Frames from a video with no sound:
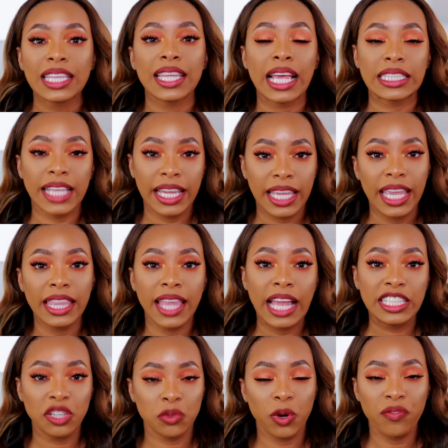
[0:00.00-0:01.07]
that's like in
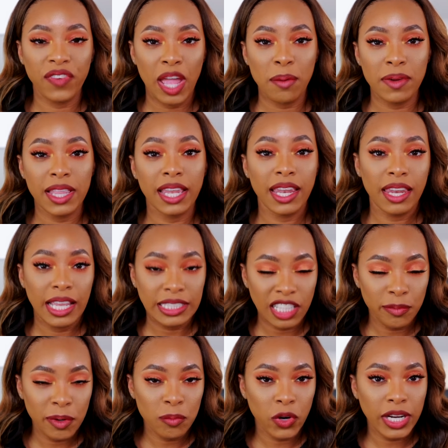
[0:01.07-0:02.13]
that general family that is a
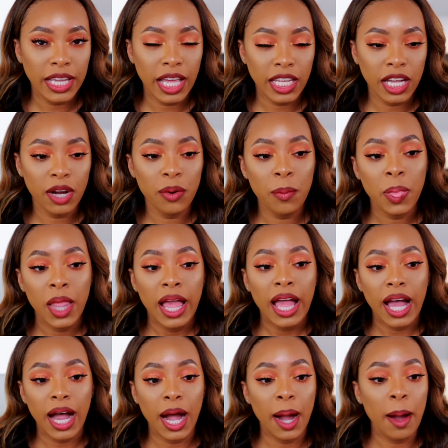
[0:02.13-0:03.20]
little bit more yellow.
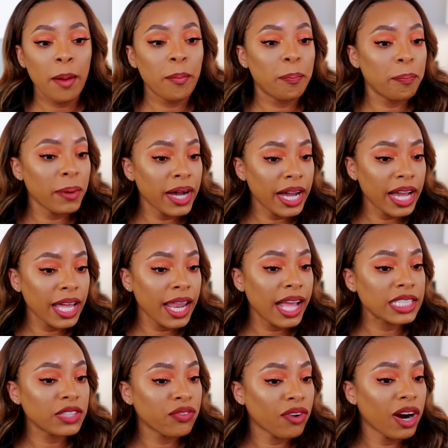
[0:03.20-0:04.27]
Um, but
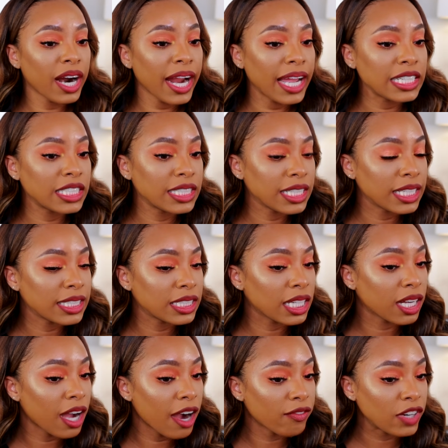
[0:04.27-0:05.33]
as far as just
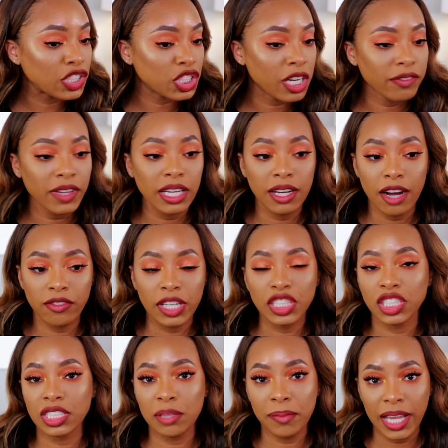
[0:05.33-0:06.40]
the coverage of it,
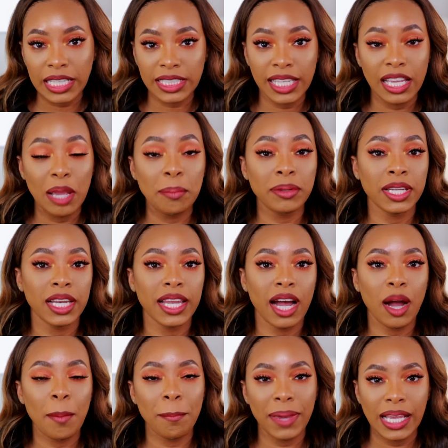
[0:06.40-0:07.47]
coverage is amazing. It blended
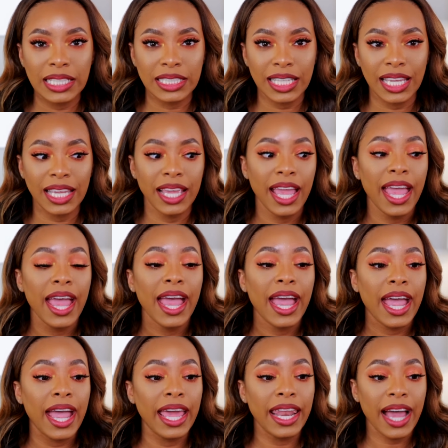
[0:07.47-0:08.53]
out amazing.
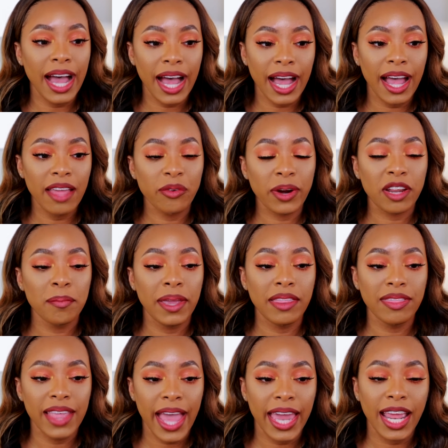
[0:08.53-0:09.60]
And I
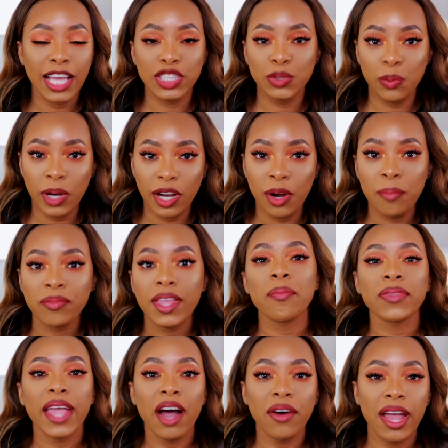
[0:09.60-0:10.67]
recommend that as well.
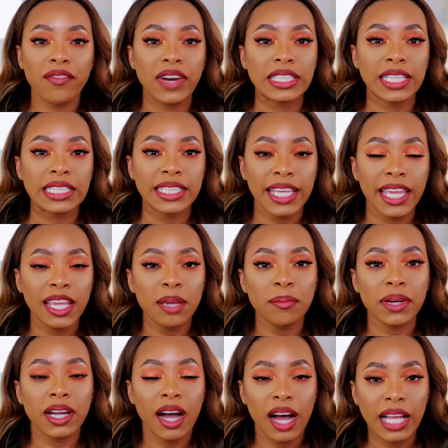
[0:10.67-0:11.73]
However, it's the
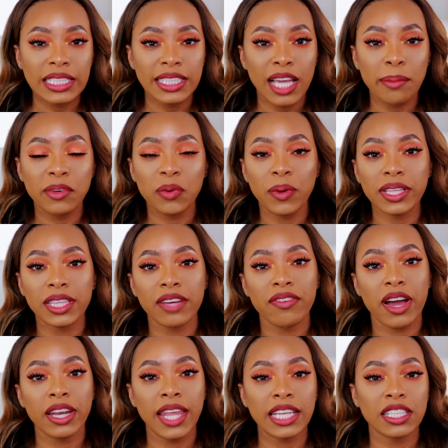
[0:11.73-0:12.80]
same concept with the
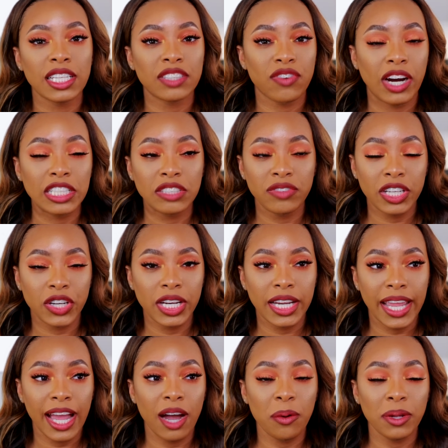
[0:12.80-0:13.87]
foundation as far as
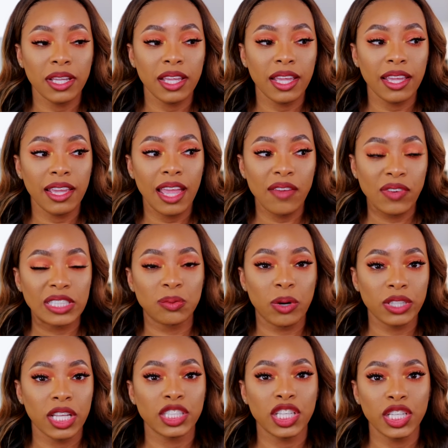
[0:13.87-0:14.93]
figuring out if it's
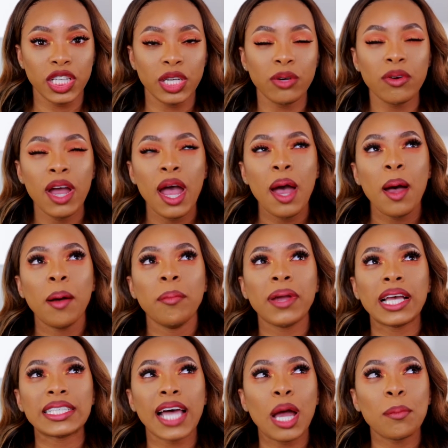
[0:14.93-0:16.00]
worth it to you,
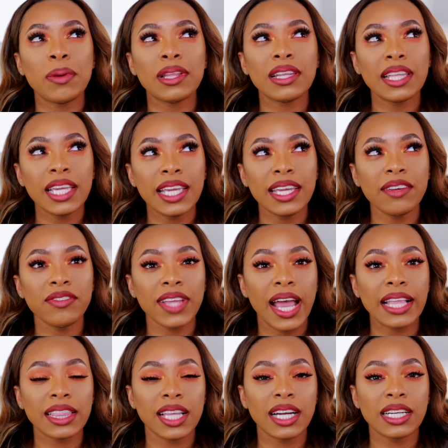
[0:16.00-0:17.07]
because I believe
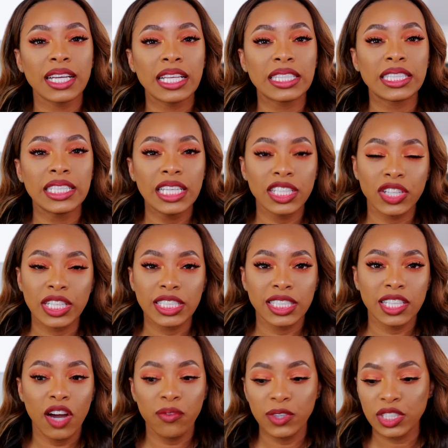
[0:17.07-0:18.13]
that the concealer
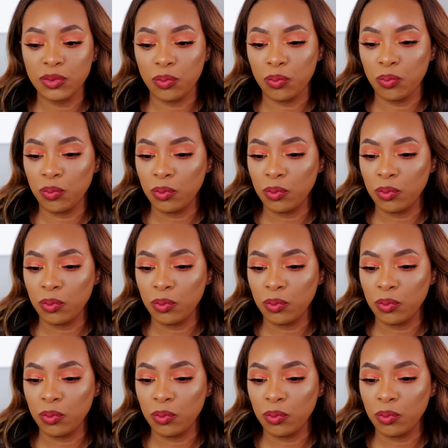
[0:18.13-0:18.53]
itself was